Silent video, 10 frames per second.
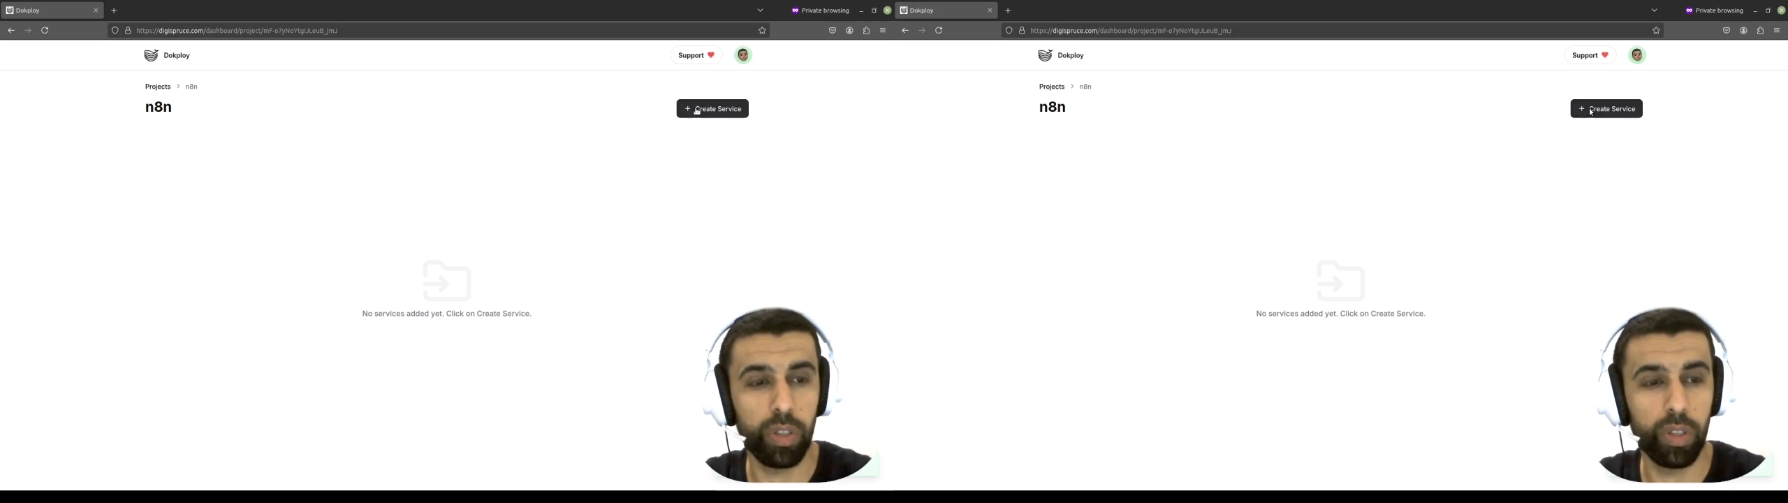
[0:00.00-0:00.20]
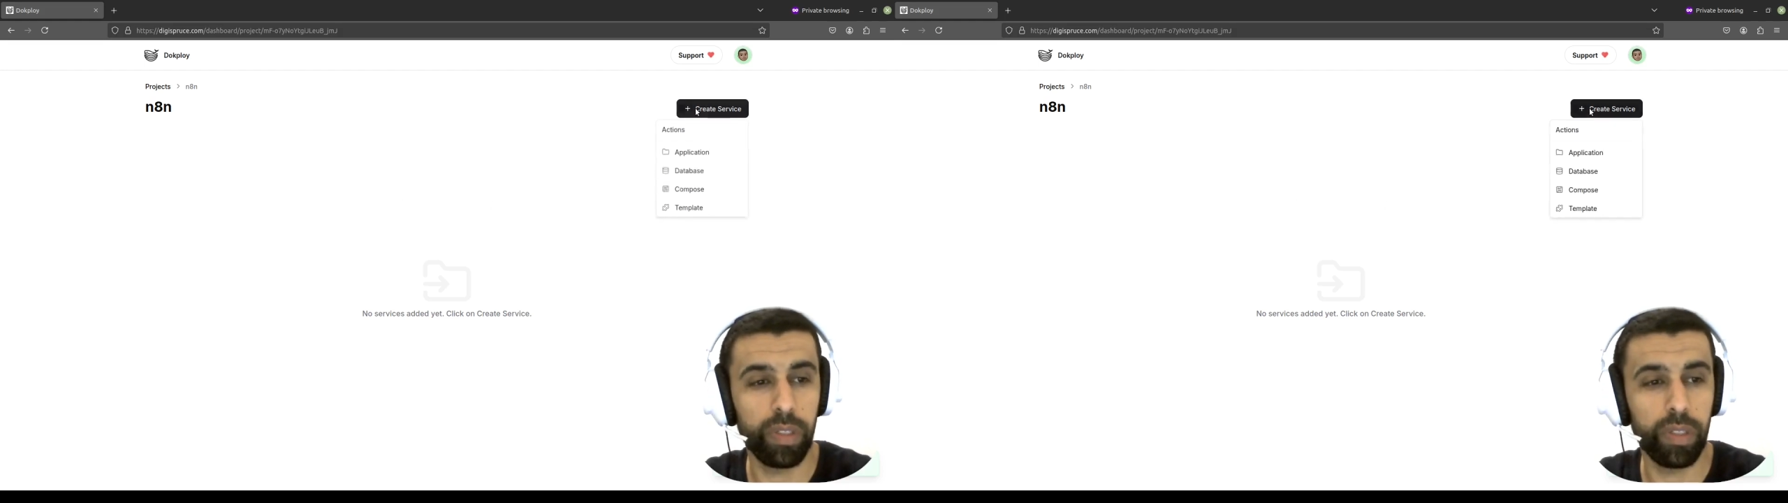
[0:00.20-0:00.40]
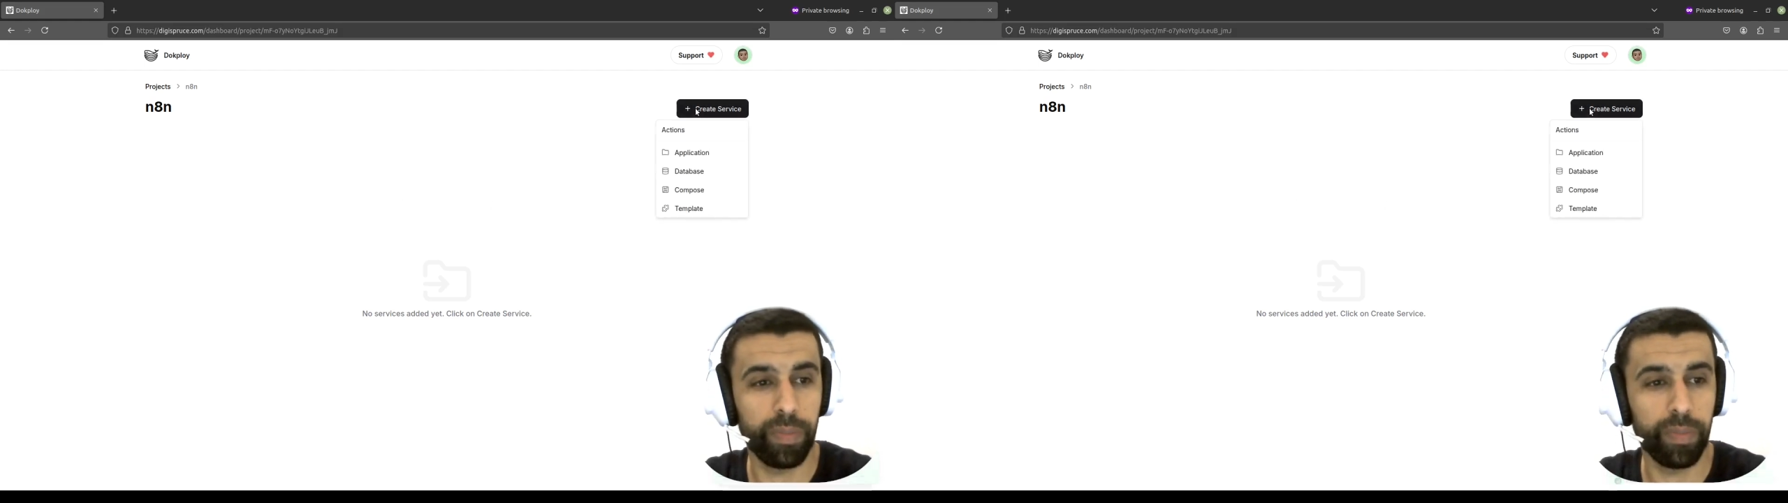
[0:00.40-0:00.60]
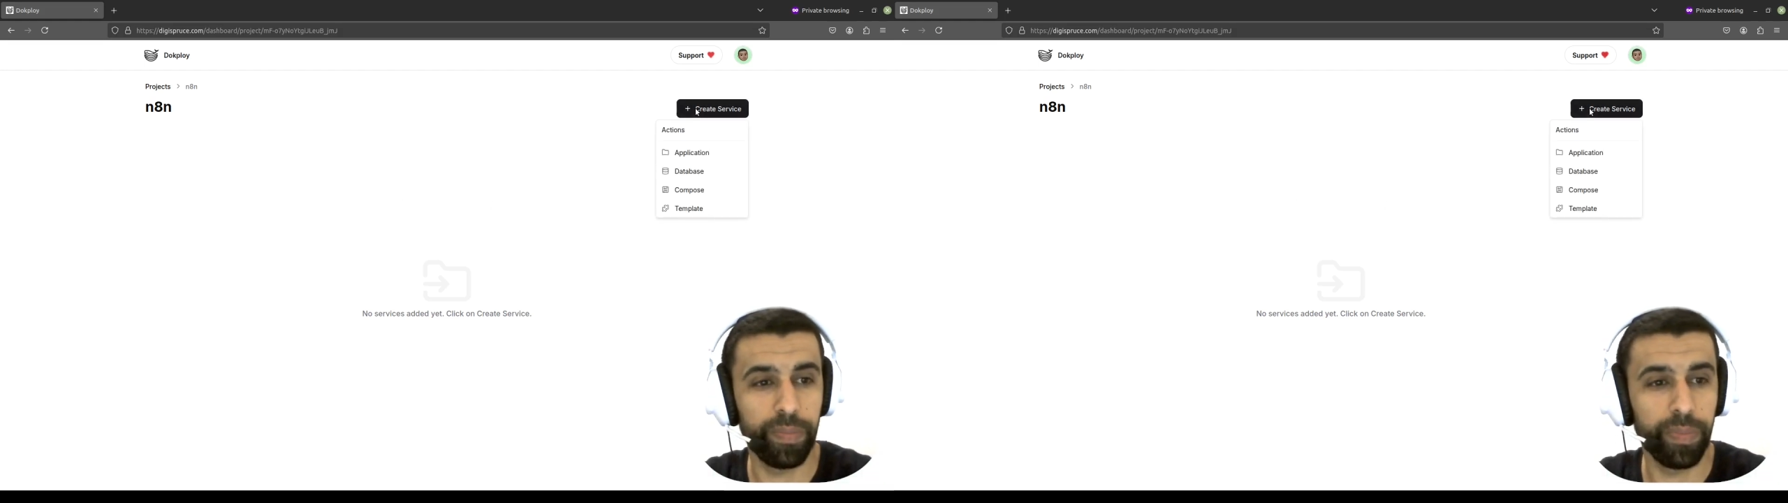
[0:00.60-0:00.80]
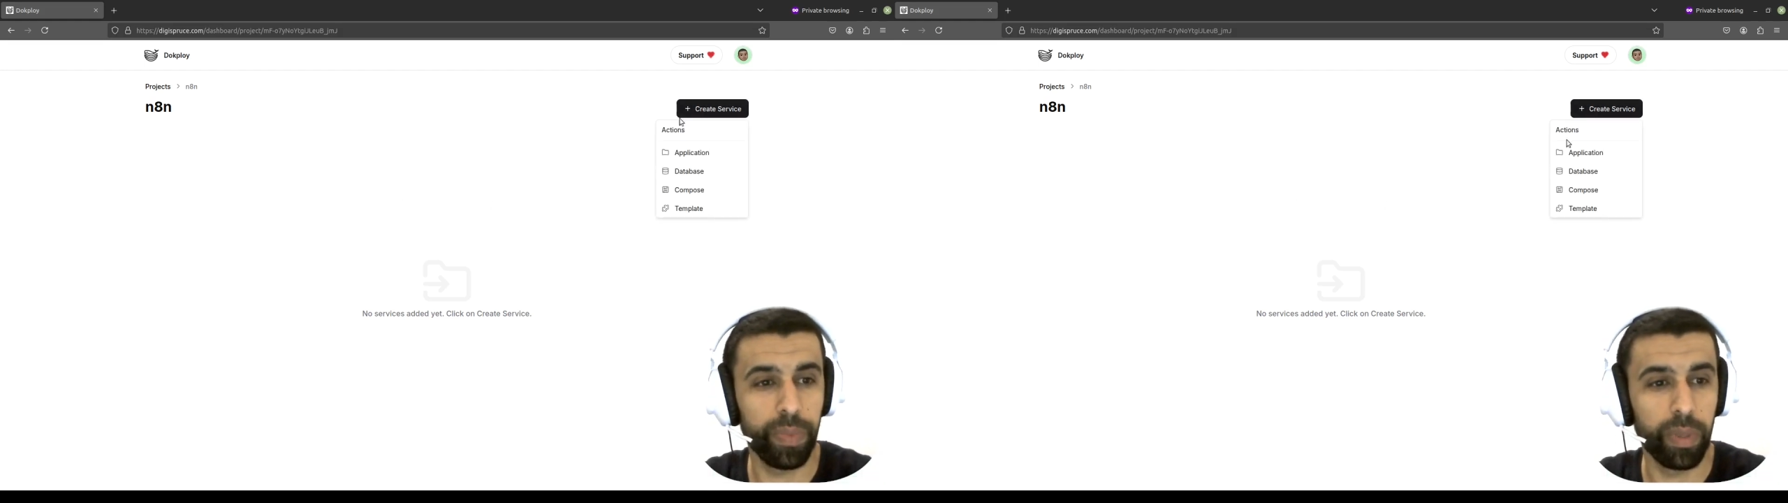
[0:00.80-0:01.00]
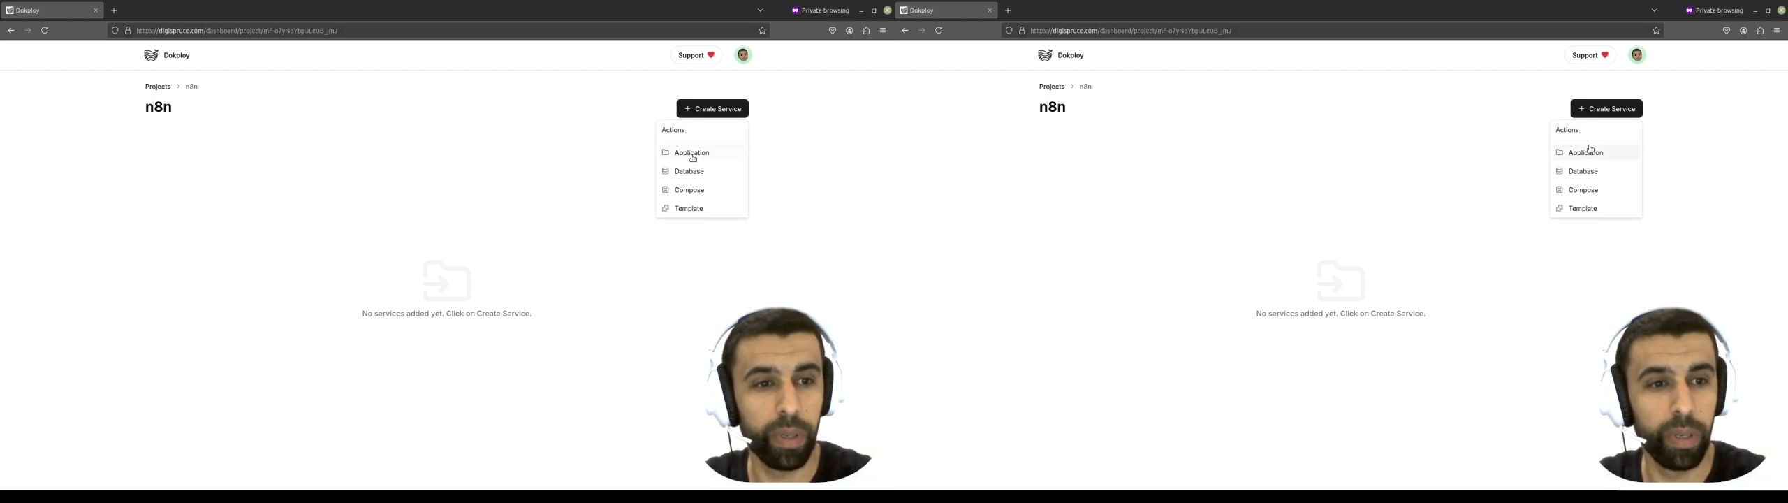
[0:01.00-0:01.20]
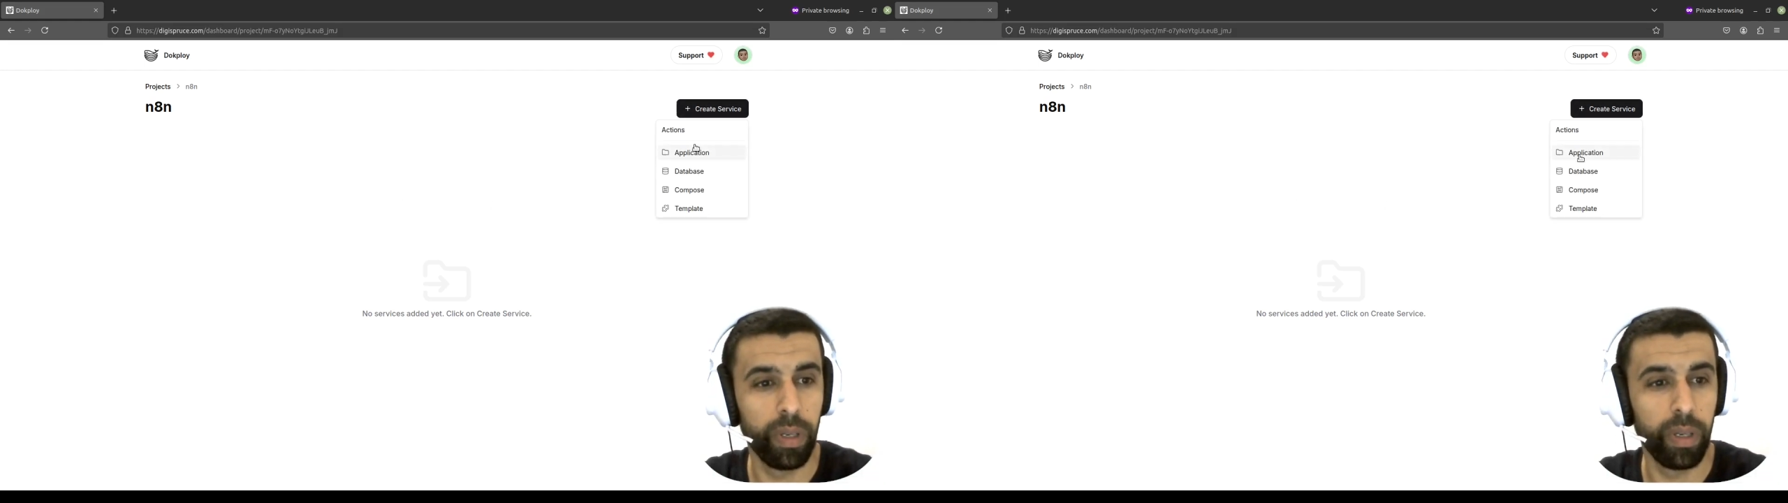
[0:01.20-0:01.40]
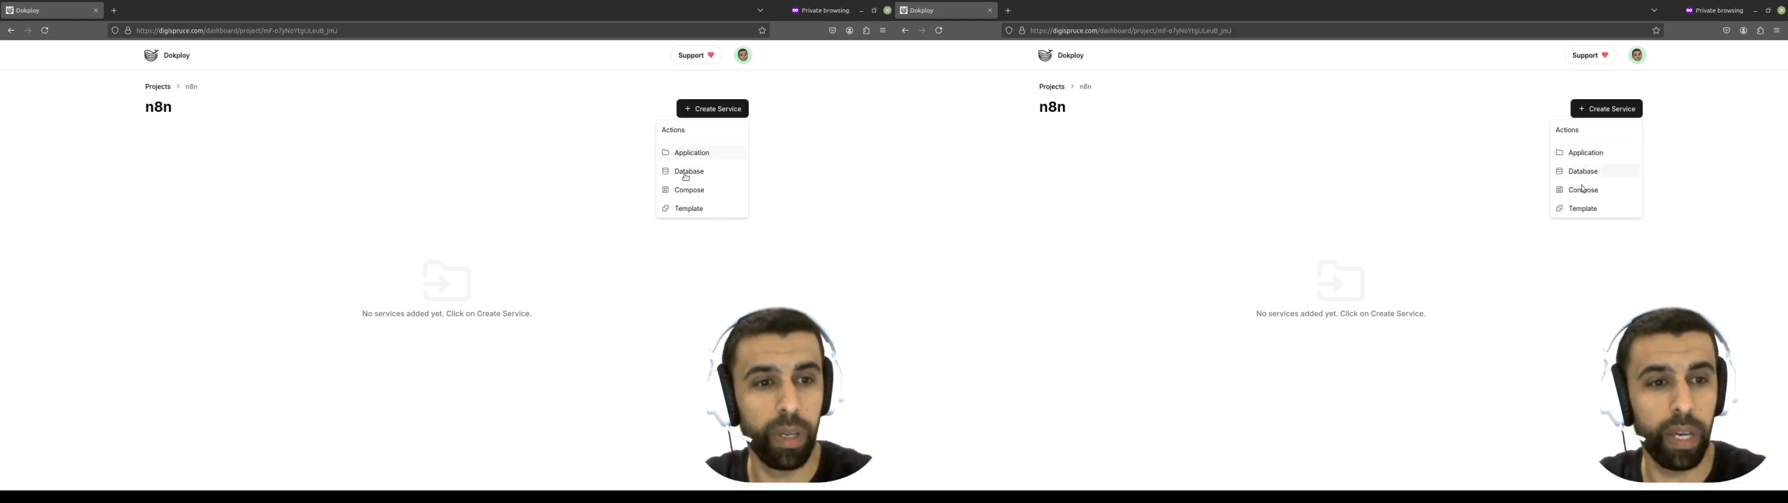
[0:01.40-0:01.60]
service.
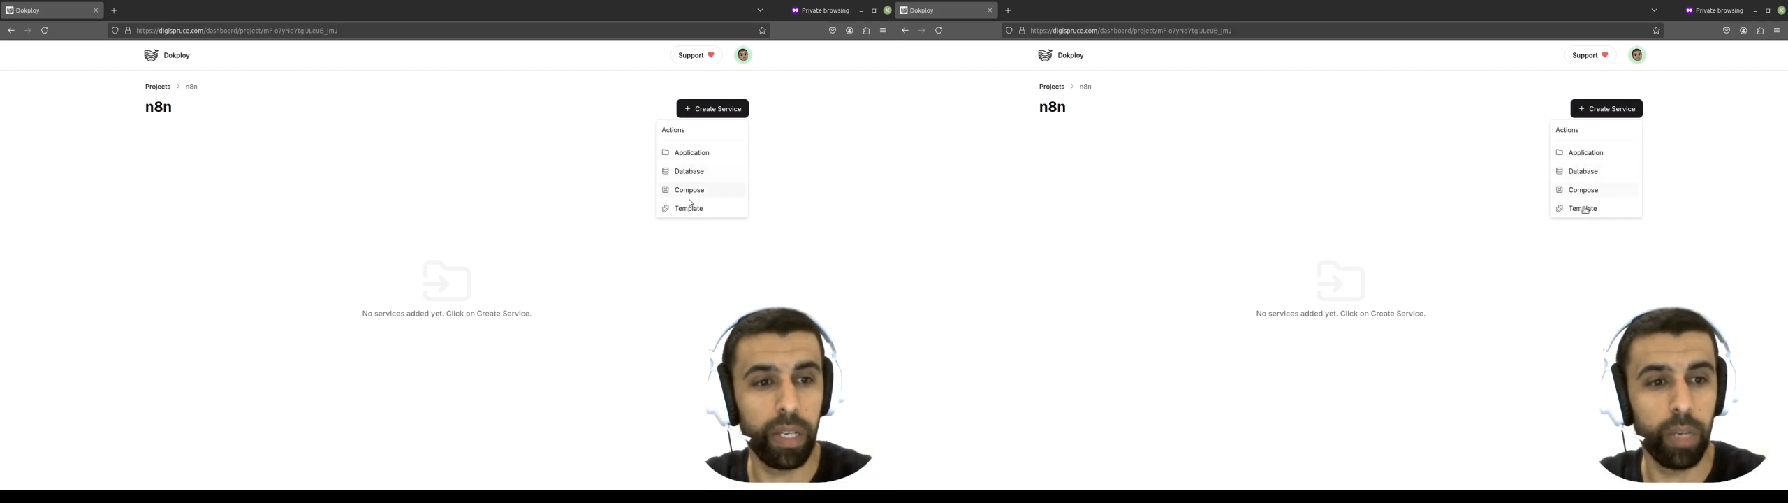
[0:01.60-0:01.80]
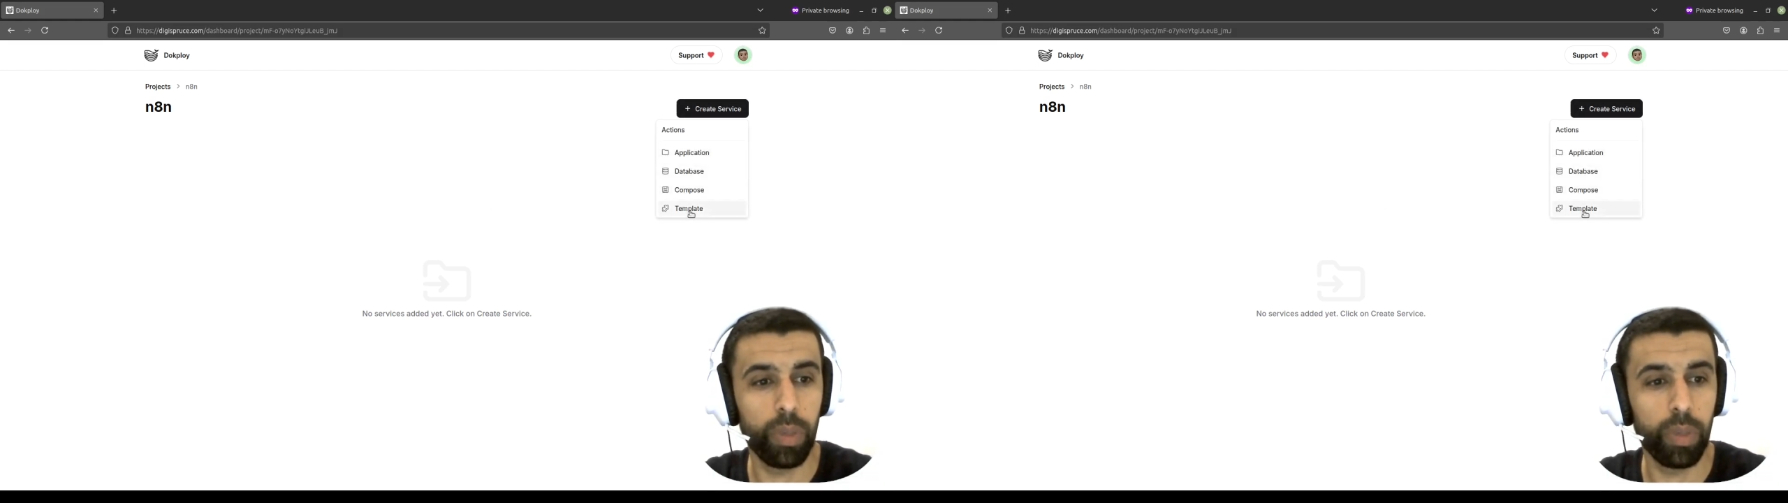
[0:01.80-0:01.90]
And